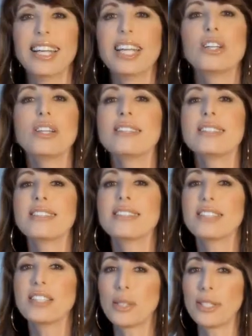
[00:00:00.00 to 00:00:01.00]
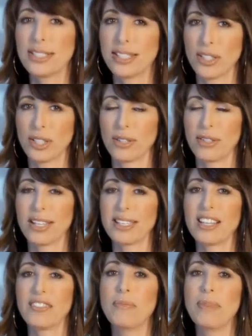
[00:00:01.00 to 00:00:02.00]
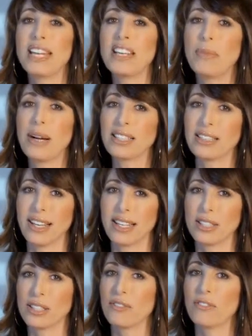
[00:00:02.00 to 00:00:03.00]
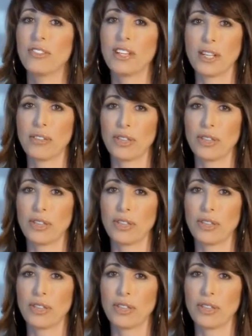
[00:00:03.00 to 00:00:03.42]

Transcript: Hair loss is a serious issue that has left many of my clients very